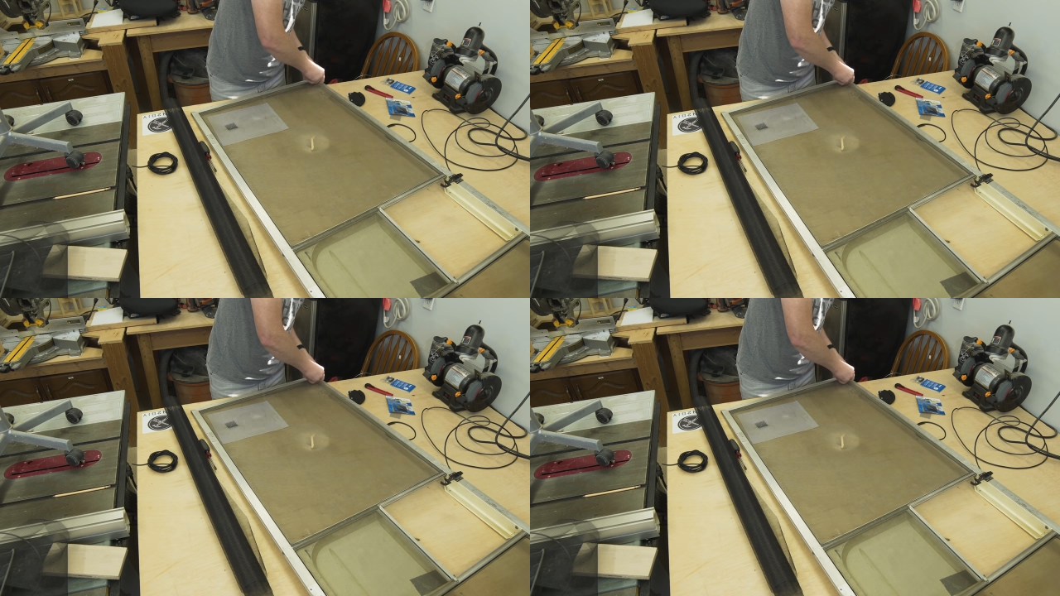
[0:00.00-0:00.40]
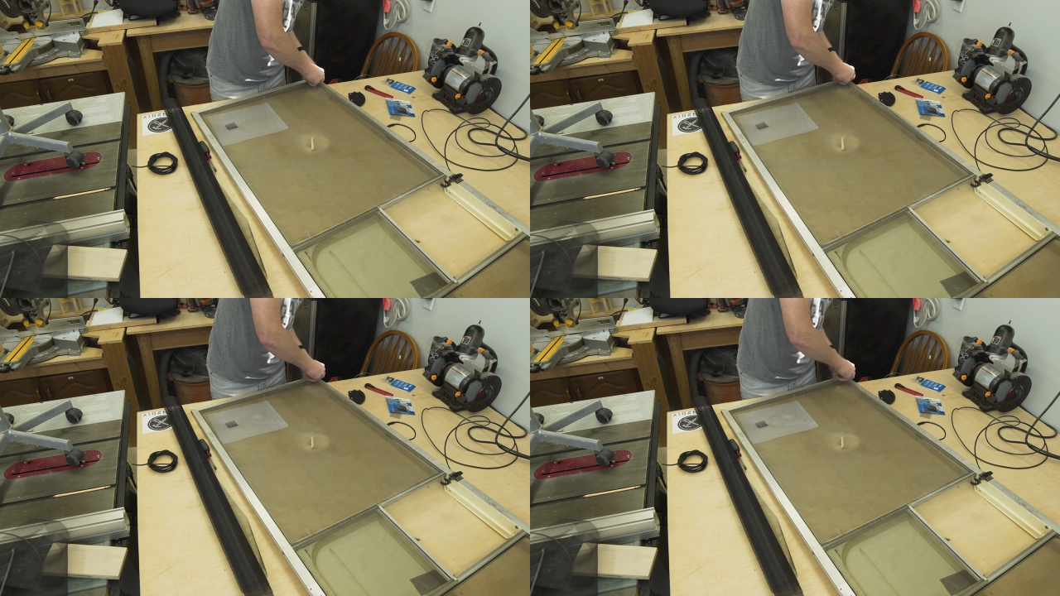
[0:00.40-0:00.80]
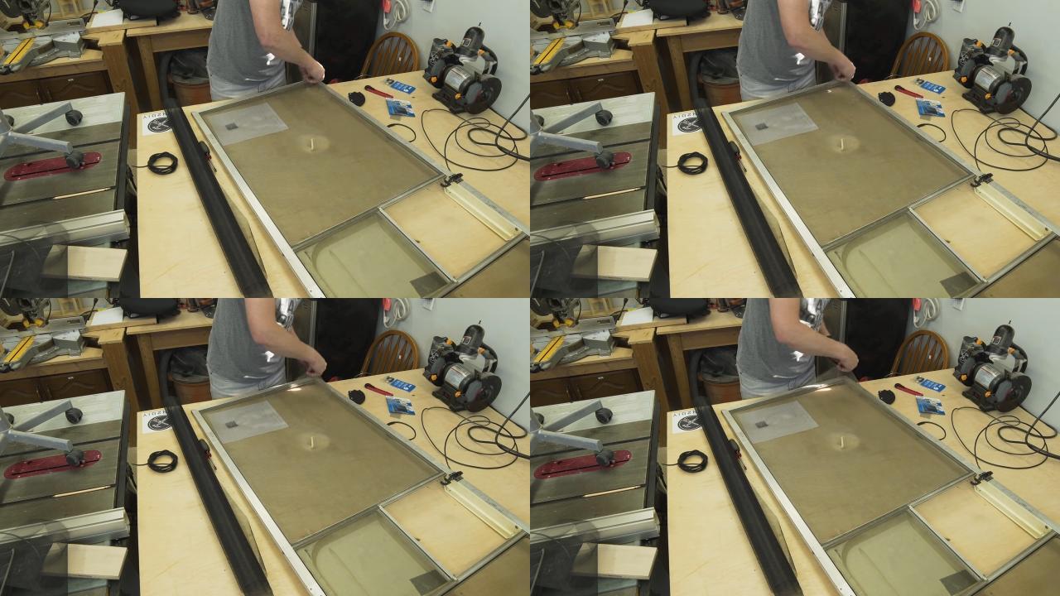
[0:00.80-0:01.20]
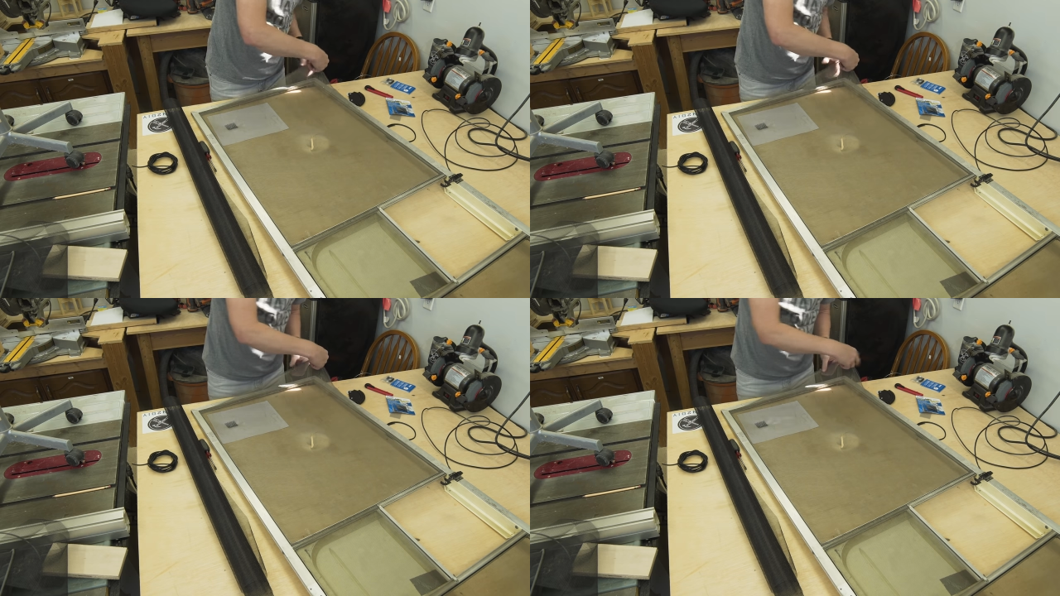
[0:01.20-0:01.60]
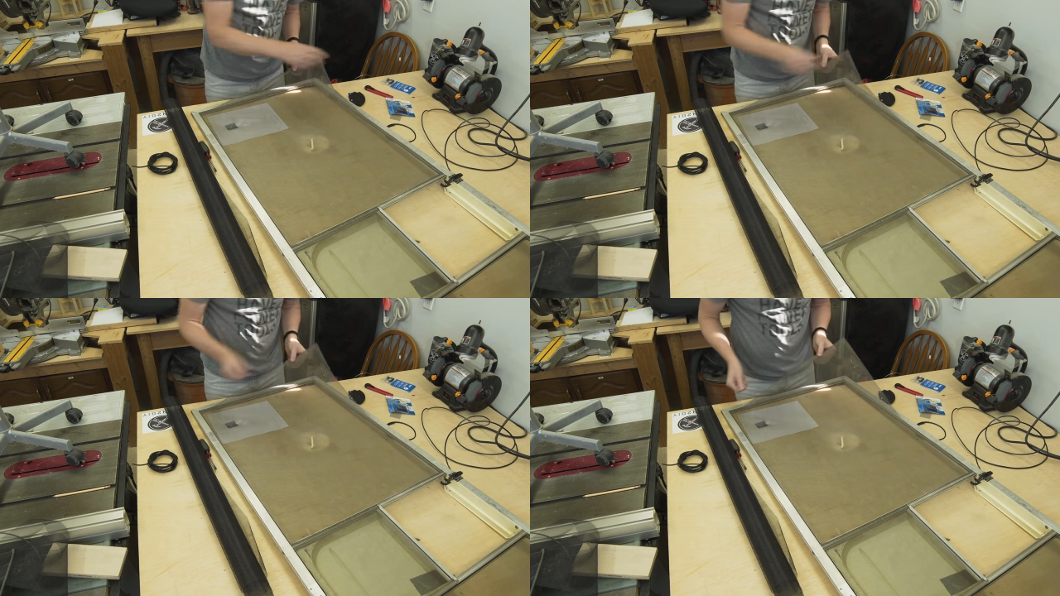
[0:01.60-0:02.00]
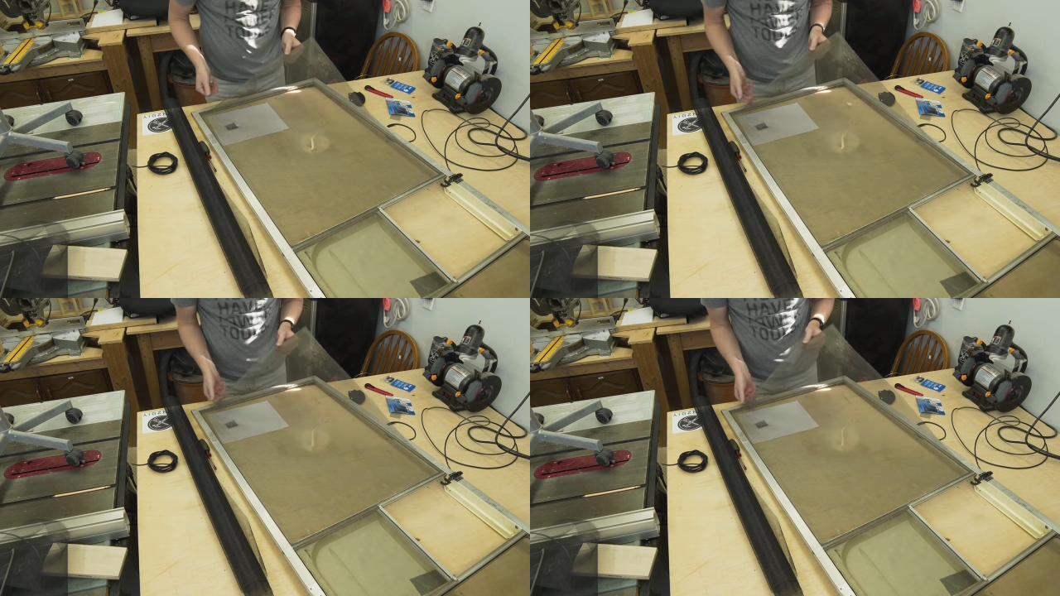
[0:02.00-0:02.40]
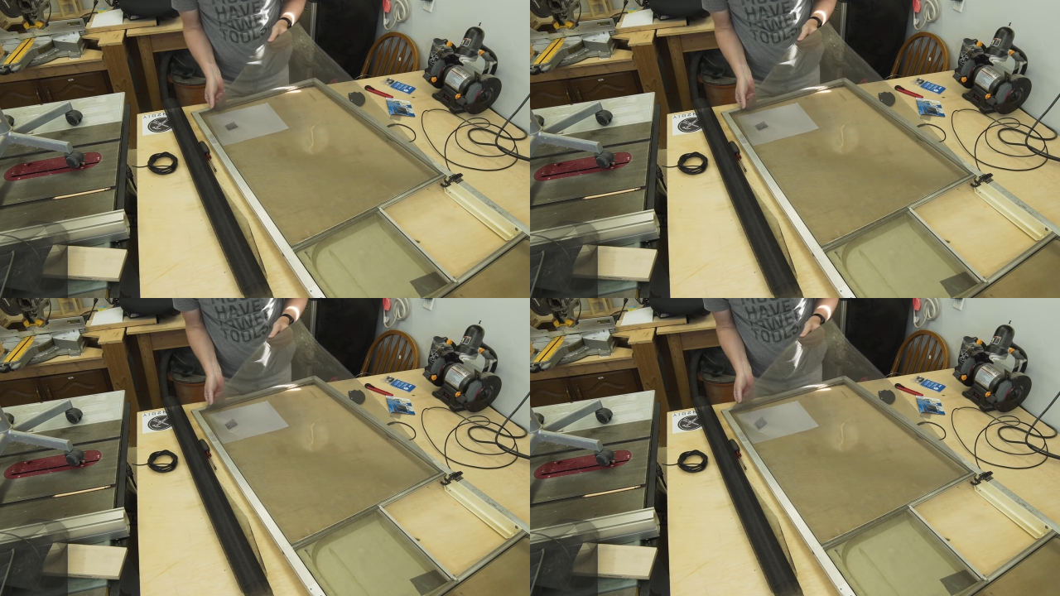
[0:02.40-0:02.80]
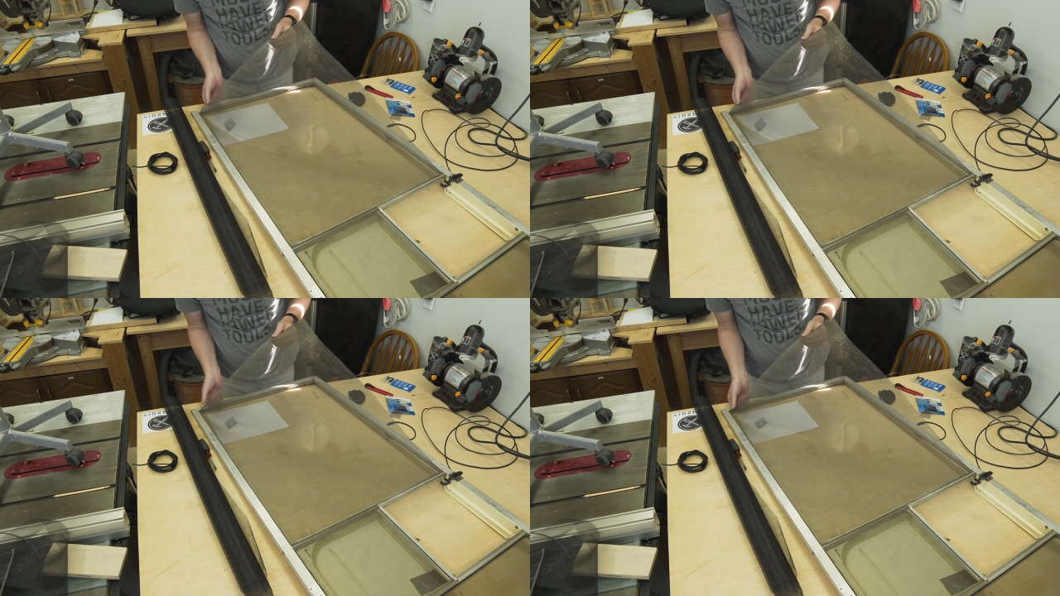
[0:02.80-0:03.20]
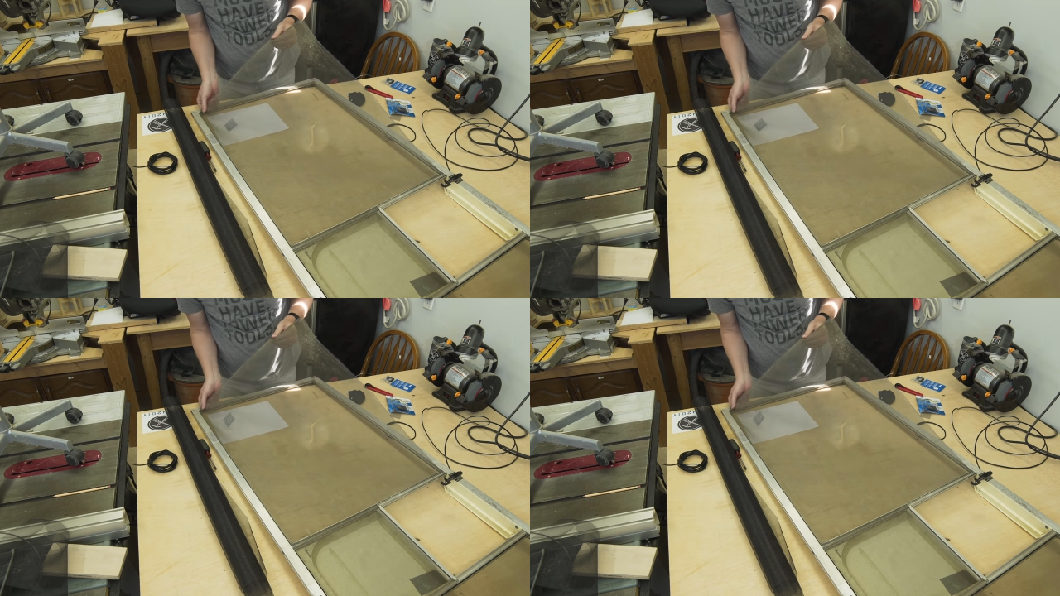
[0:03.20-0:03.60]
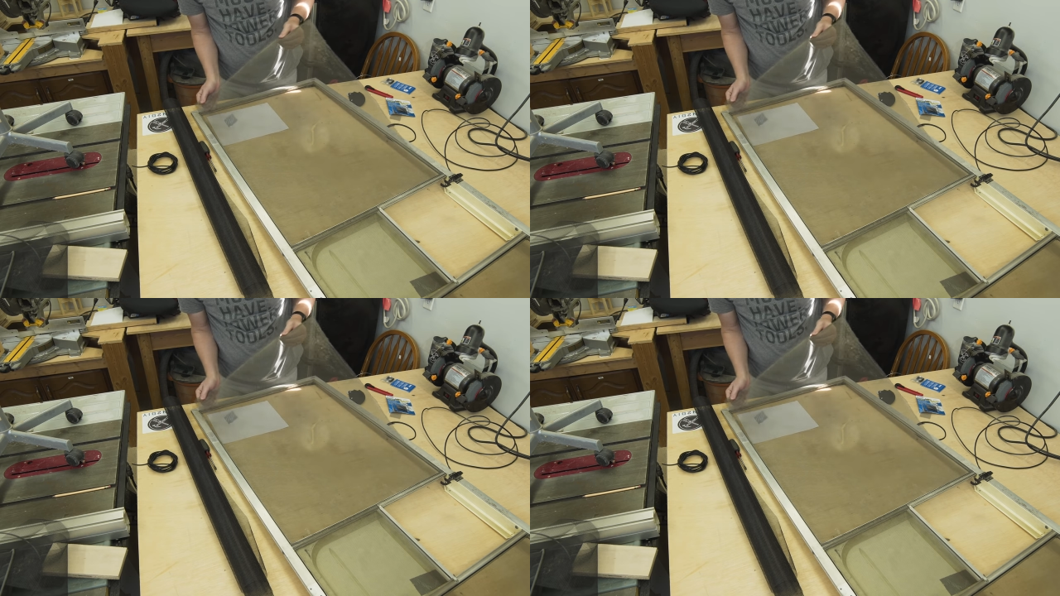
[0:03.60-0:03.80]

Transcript: Nobody's mouth can be seen.